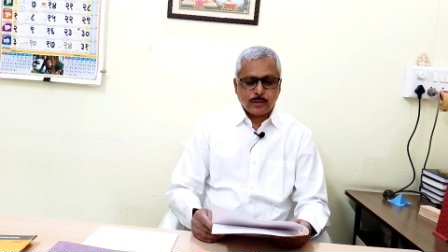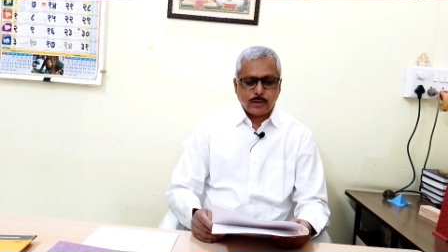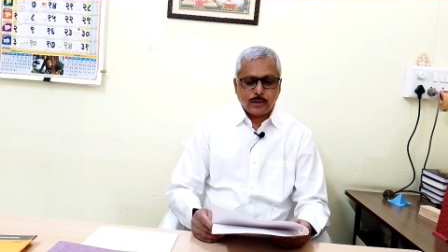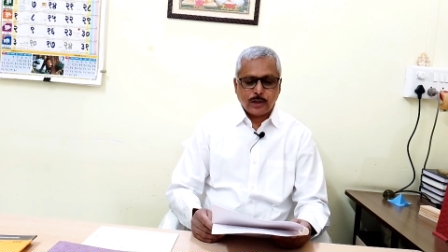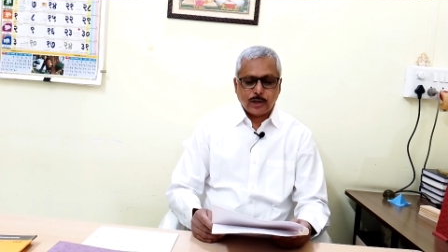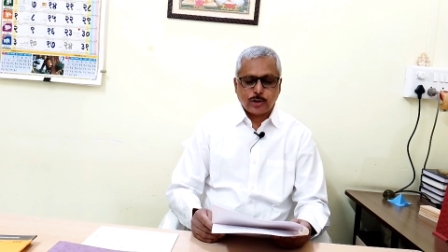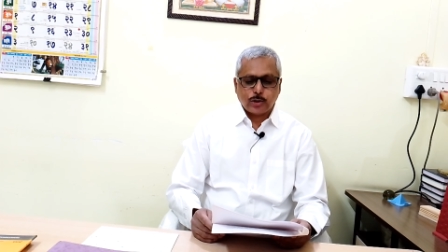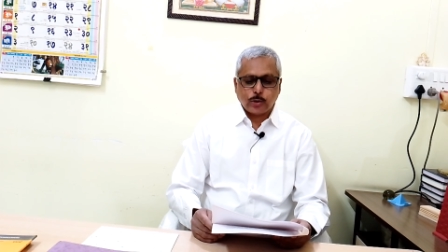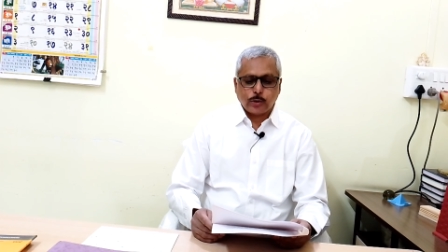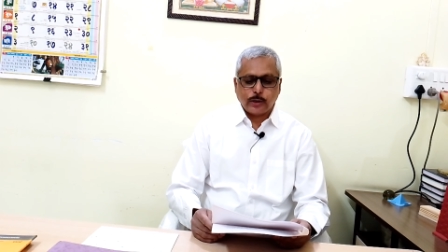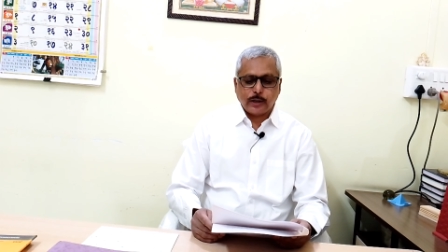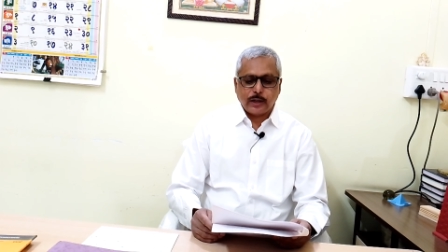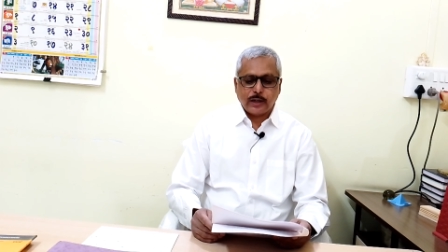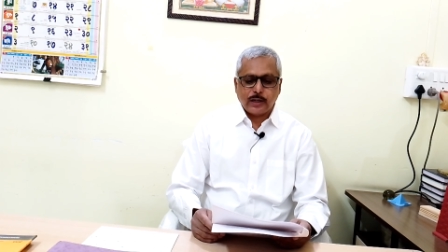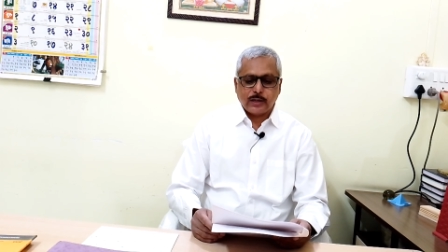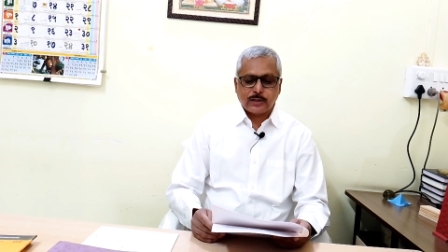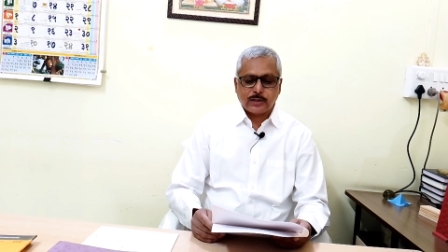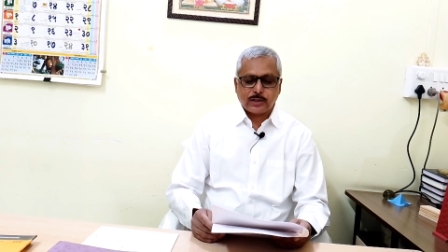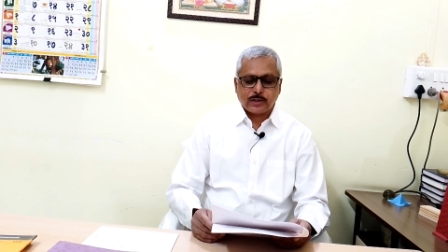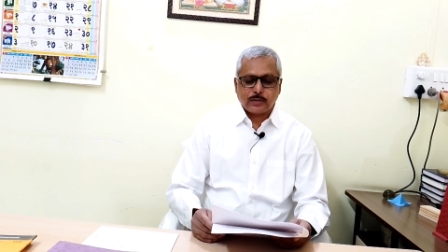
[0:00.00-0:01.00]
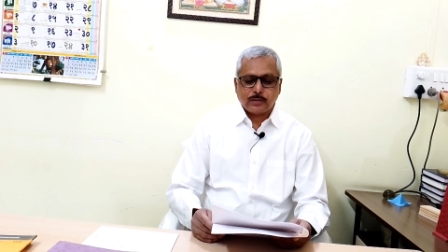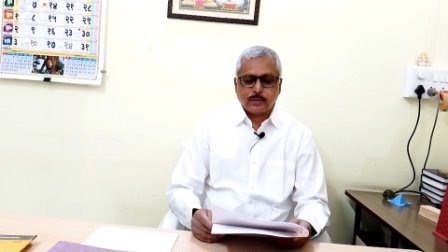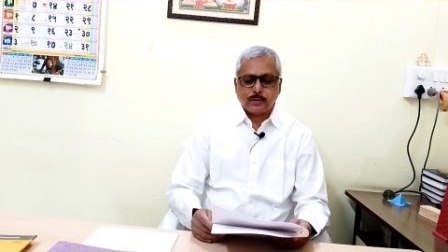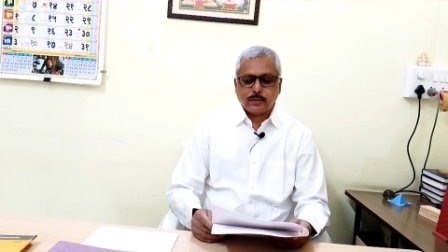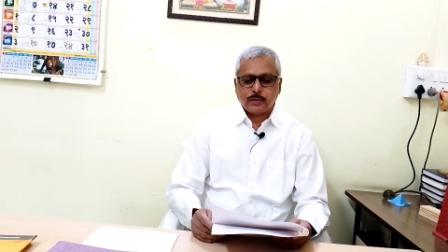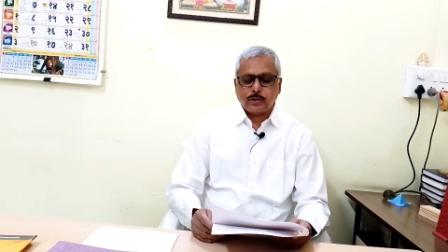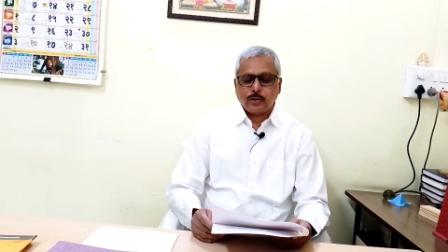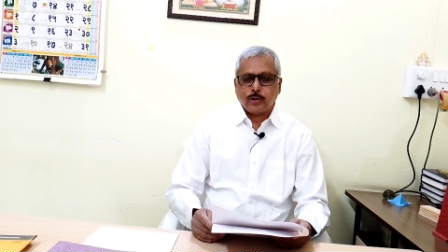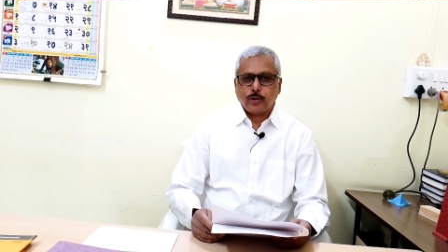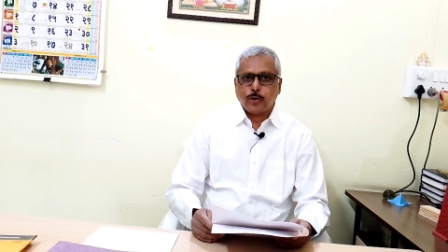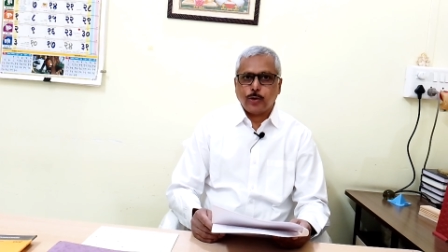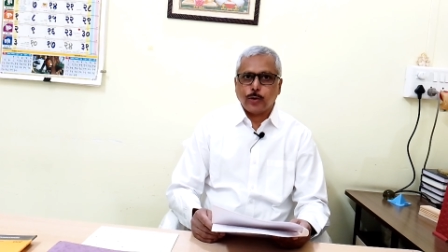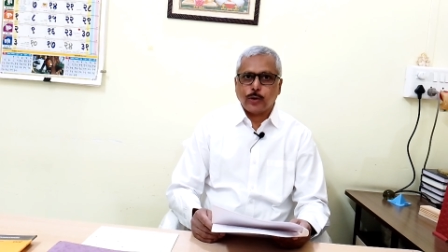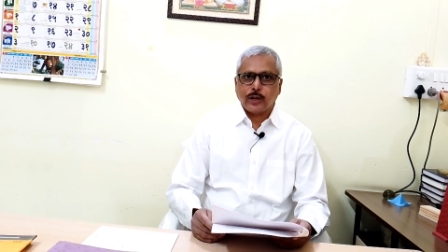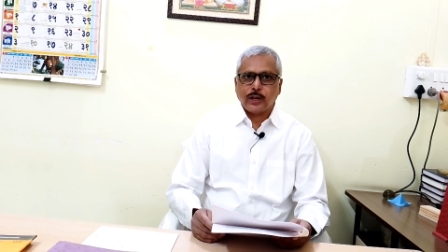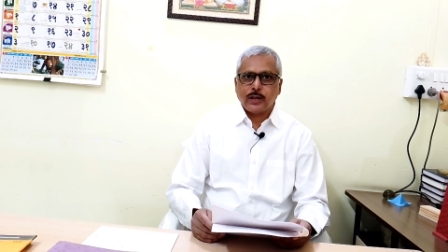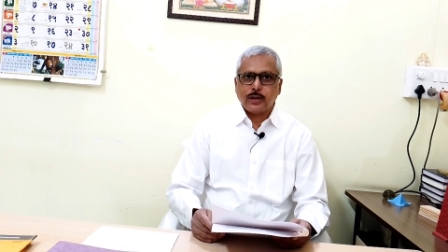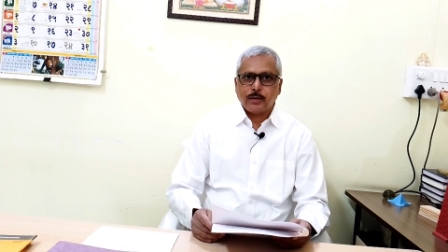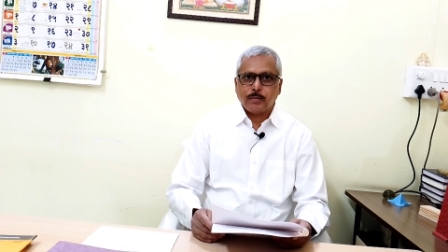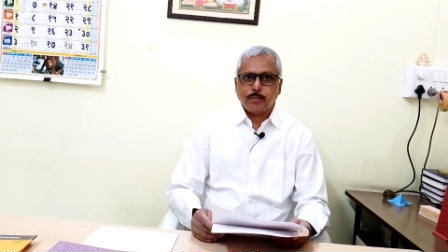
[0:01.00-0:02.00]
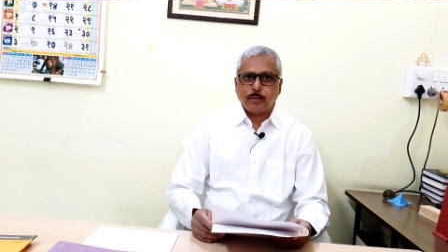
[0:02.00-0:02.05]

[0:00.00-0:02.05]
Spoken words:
executing his duty,